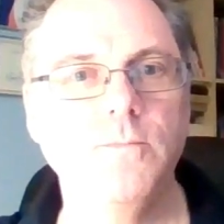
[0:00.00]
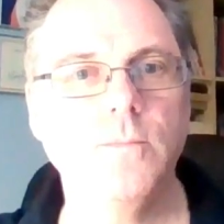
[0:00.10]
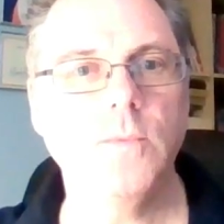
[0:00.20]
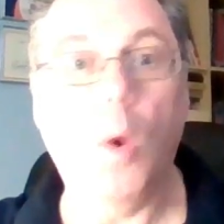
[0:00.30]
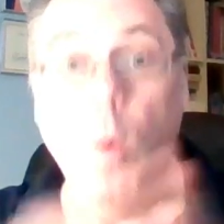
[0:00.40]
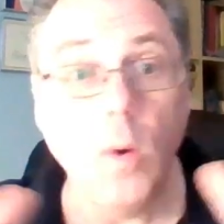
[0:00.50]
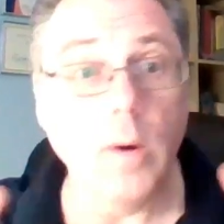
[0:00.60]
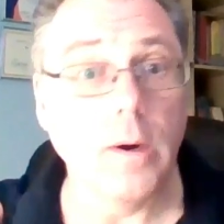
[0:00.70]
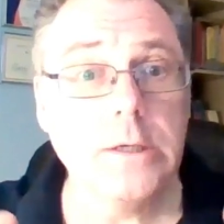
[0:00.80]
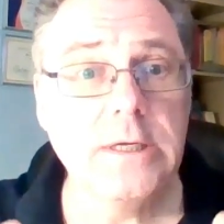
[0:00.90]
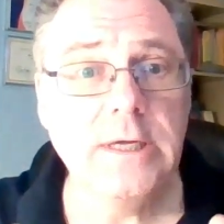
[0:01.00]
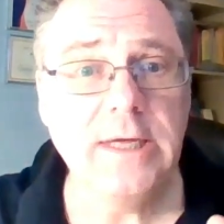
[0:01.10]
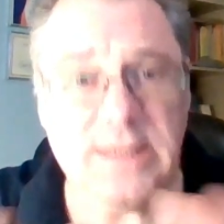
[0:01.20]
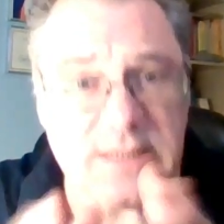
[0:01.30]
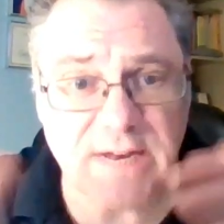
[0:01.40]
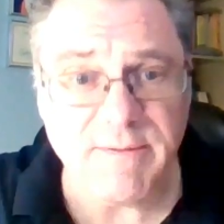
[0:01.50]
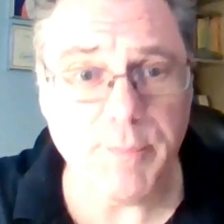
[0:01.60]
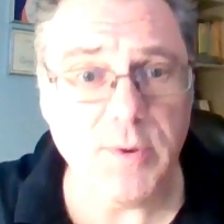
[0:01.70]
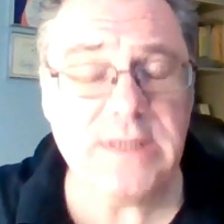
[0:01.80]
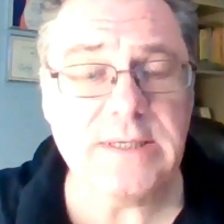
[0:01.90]
Or instead of a
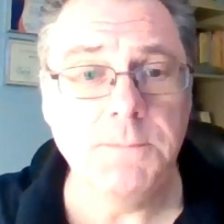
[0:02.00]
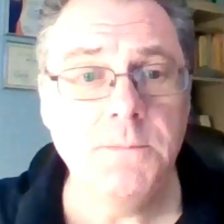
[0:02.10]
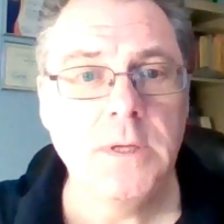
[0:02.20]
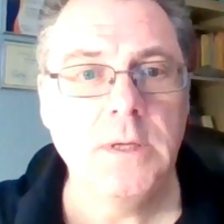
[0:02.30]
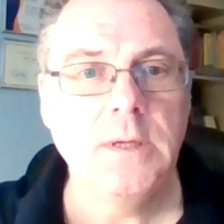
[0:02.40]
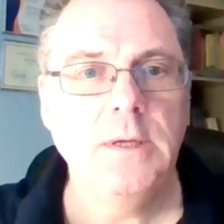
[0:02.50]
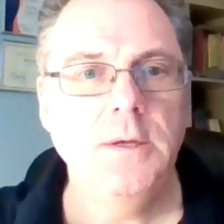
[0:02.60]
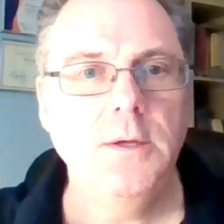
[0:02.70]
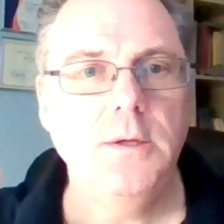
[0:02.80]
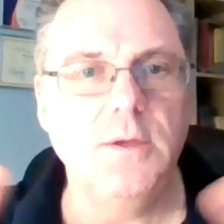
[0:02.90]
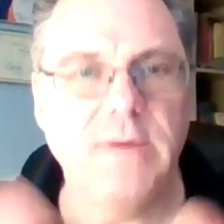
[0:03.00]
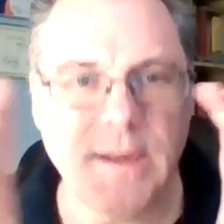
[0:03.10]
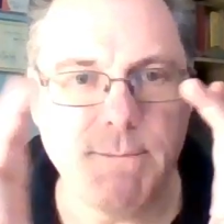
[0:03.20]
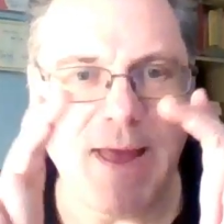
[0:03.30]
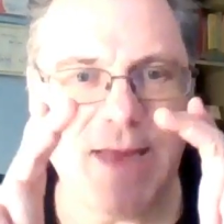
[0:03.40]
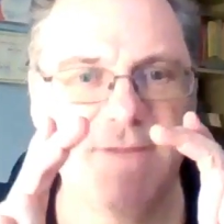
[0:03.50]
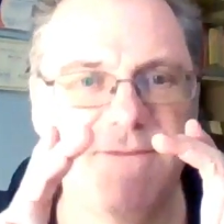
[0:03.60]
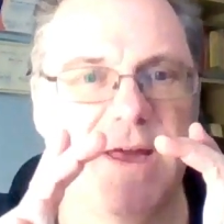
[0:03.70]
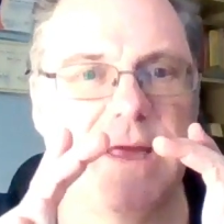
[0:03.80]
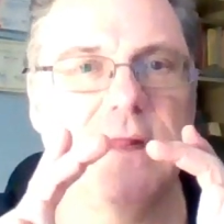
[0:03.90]
prism, you get a
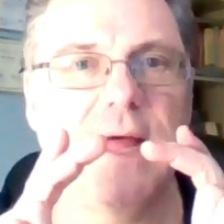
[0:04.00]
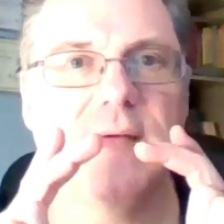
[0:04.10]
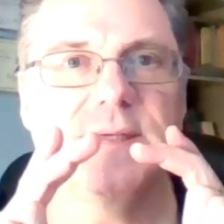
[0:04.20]
magnifying glass.